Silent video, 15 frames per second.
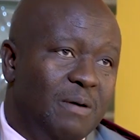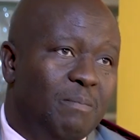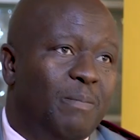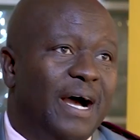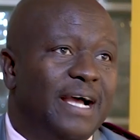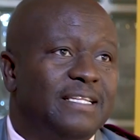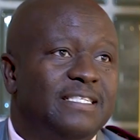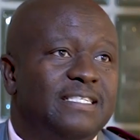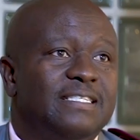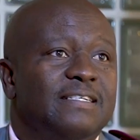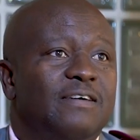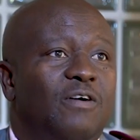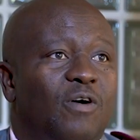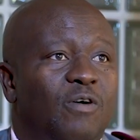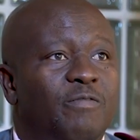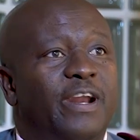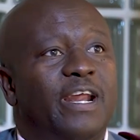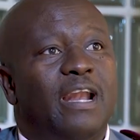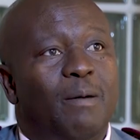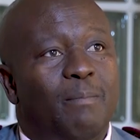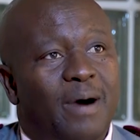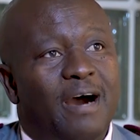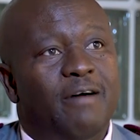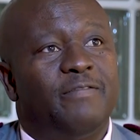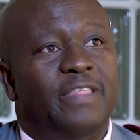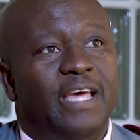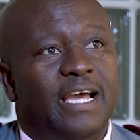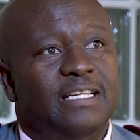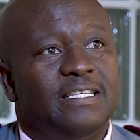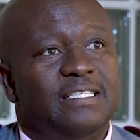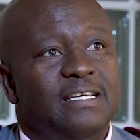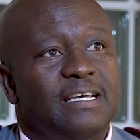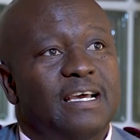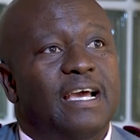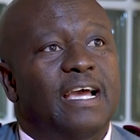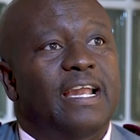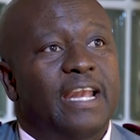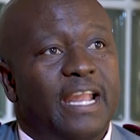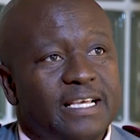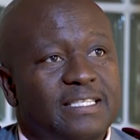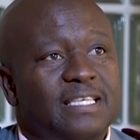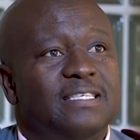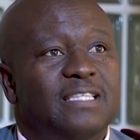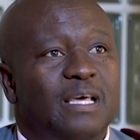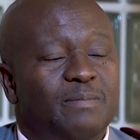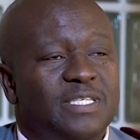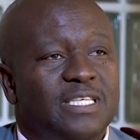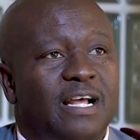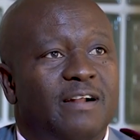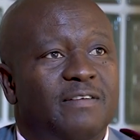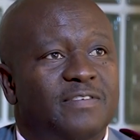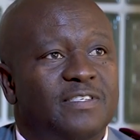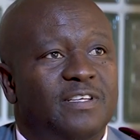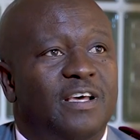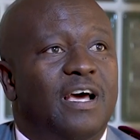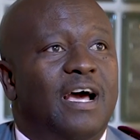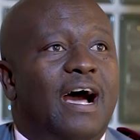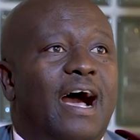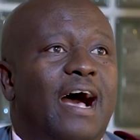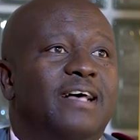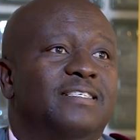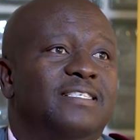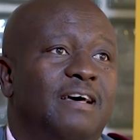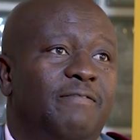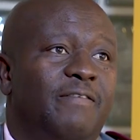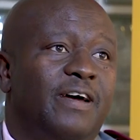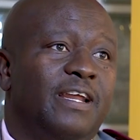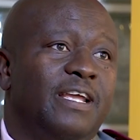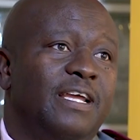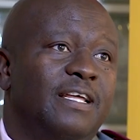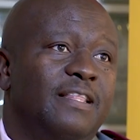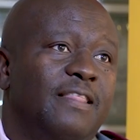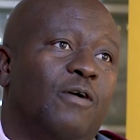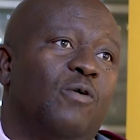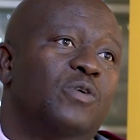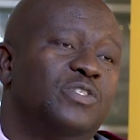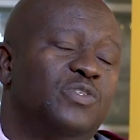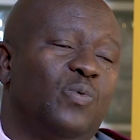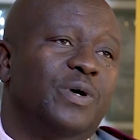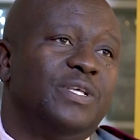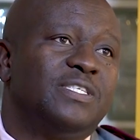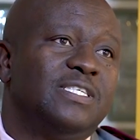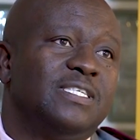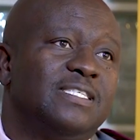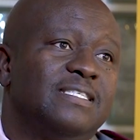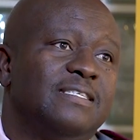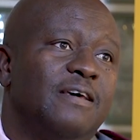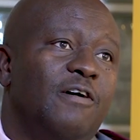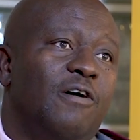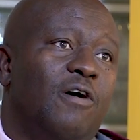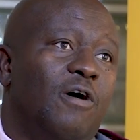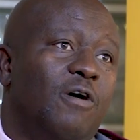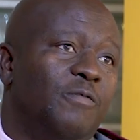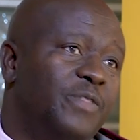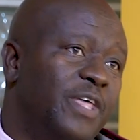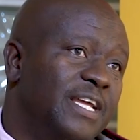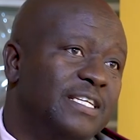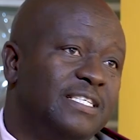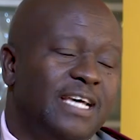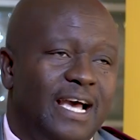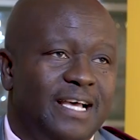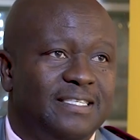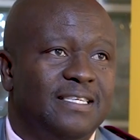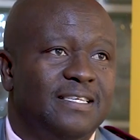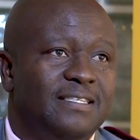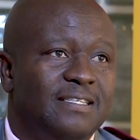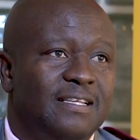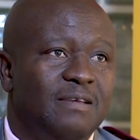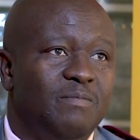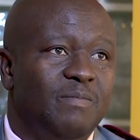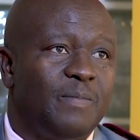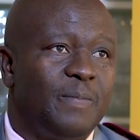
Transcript: But over and above that, nurses themselves are suffering the consequences of the entire system.